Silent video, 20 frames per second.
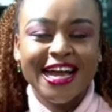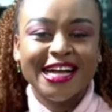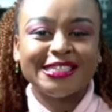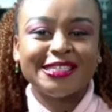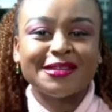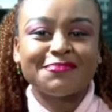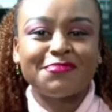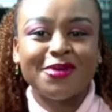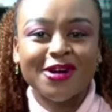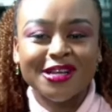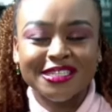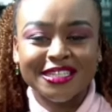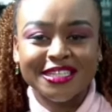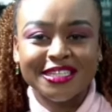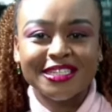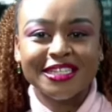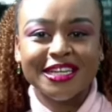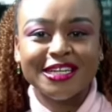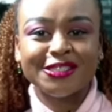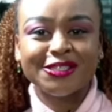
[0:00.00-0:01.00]

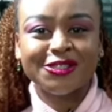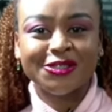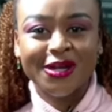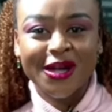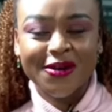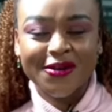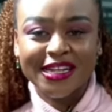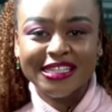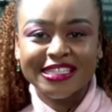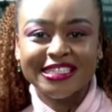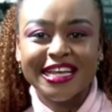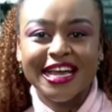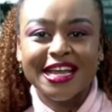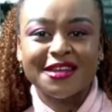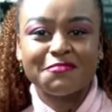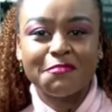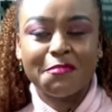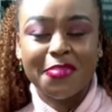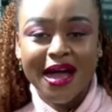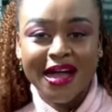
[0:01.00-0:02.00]
deposit insurance
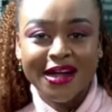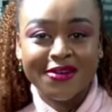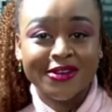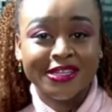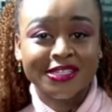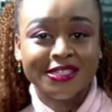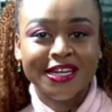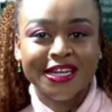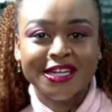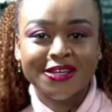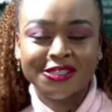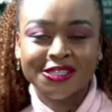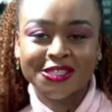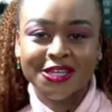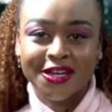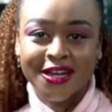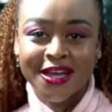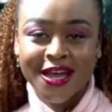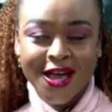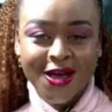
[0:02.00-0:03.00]
and bank
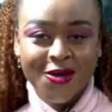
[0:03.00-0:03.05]
resolution